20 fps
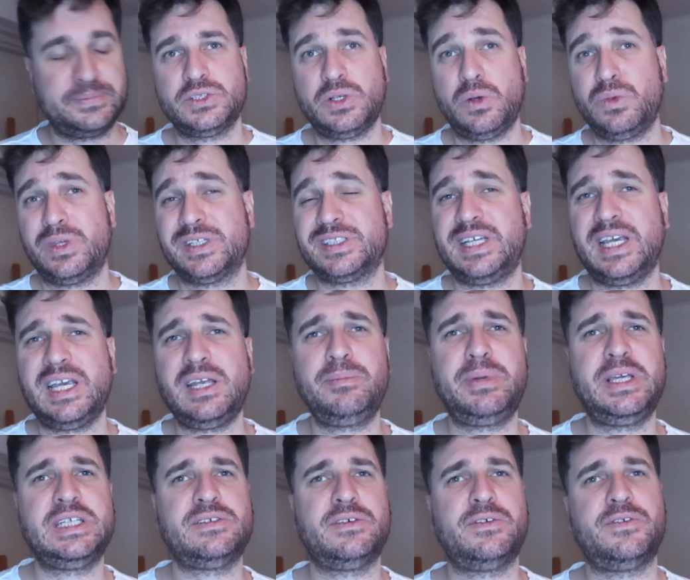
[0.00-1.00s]
So the second
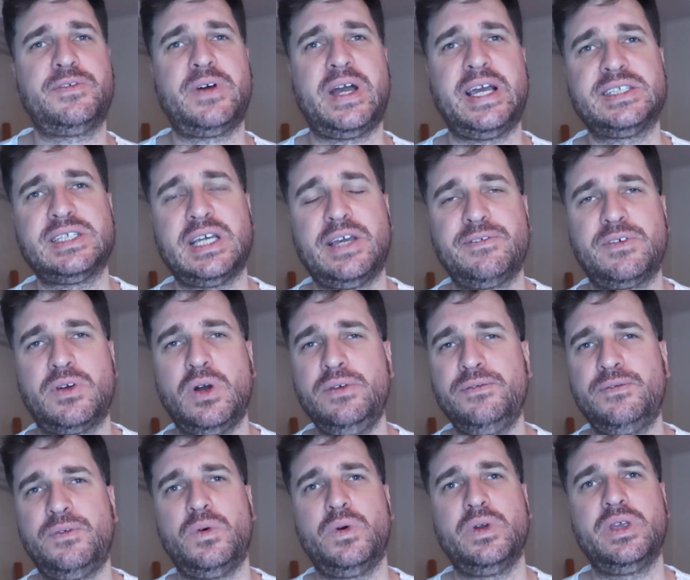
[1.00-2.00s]
piece of advice I've
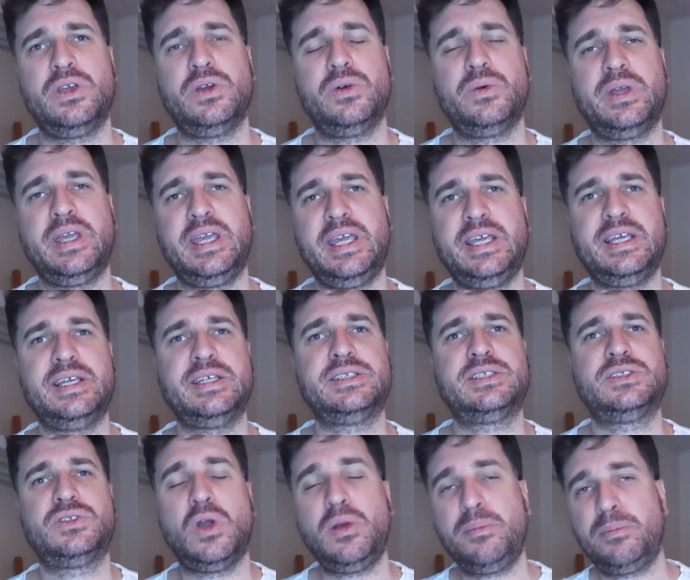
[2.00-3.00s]
got for you is
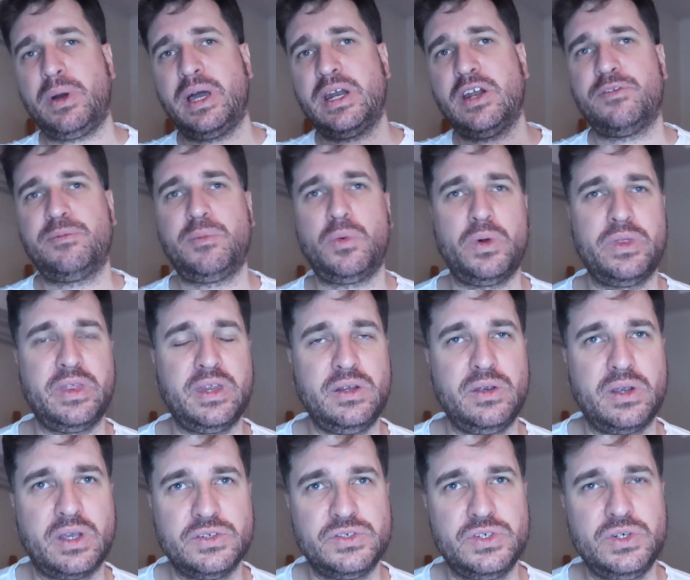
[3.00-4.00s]
don't bite off more than
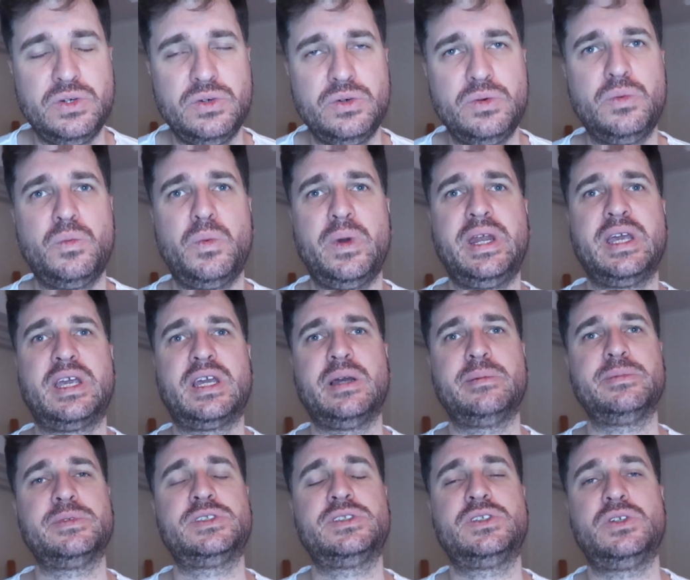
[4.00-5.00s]
you can chew when it
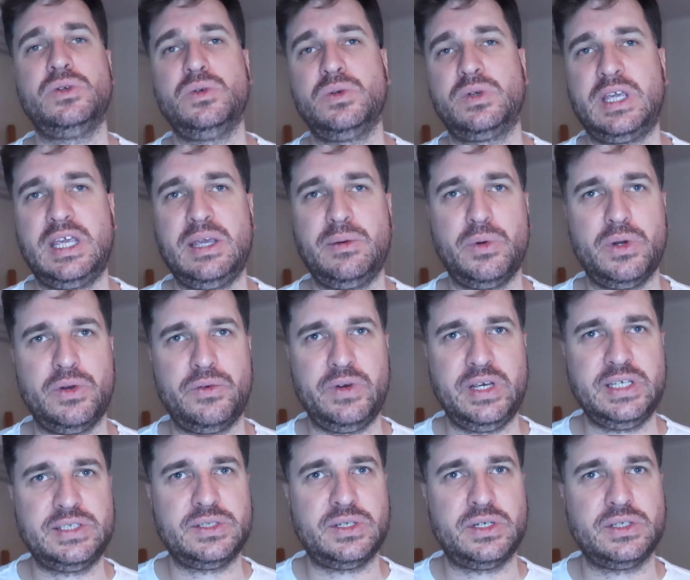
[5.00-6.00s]
comes to keyword
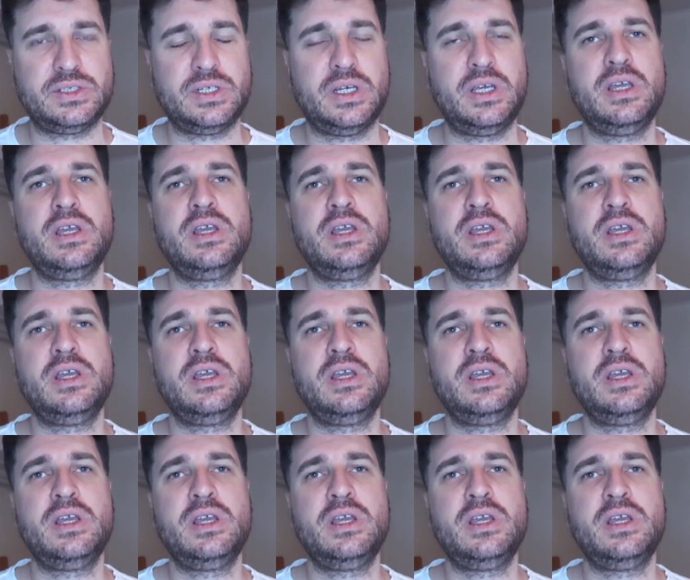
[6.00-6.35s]
research.